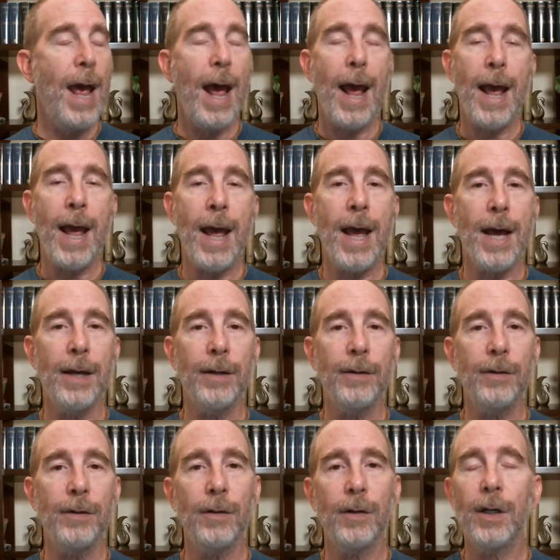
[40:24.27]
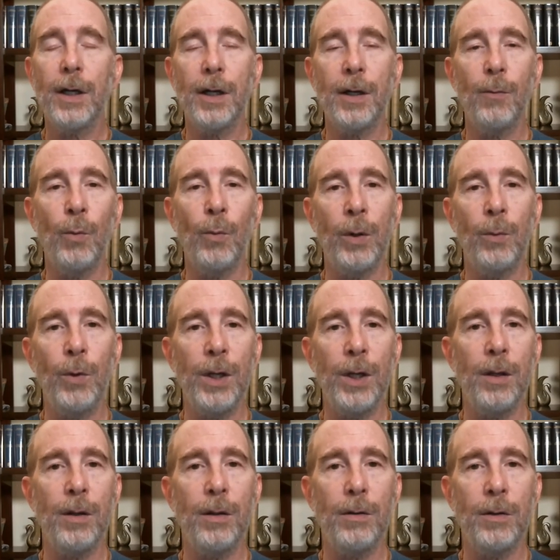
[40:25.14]
And when
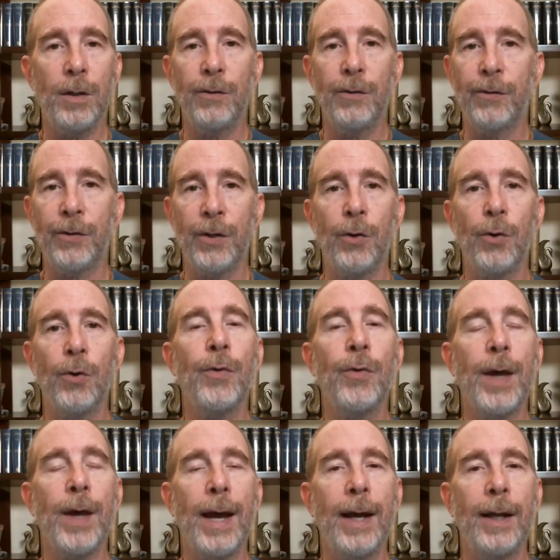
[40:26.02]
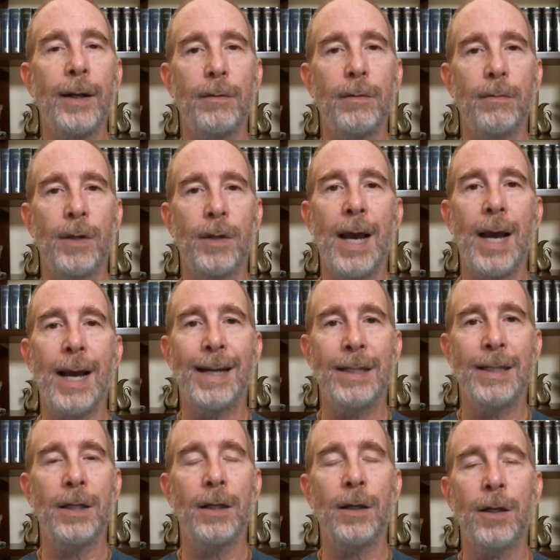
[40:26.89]
we consider that the
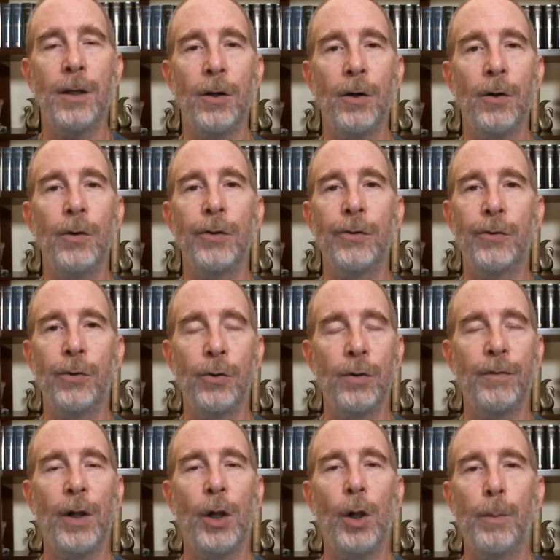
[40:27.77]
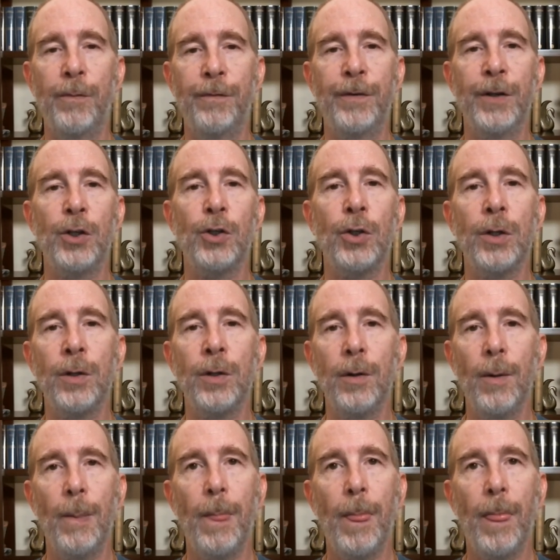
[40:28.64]
idea here is to develop vision
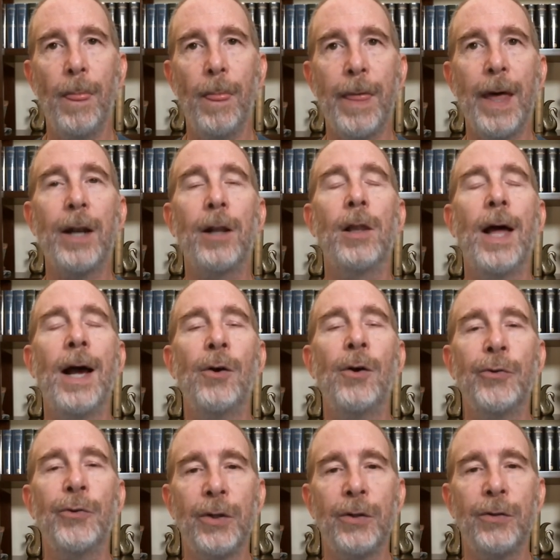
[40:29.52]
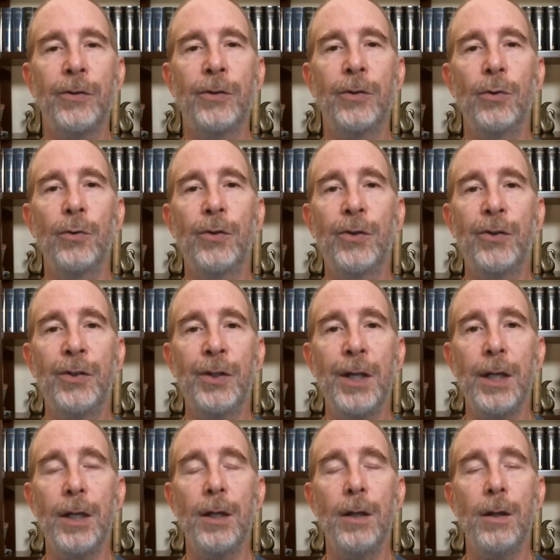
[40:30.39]
that allows us to
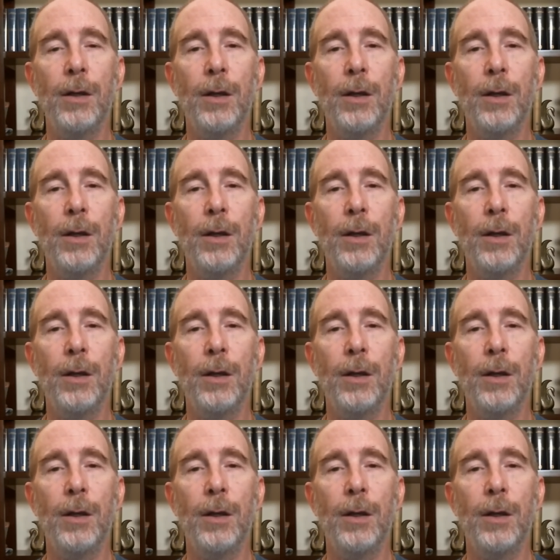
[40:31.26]
see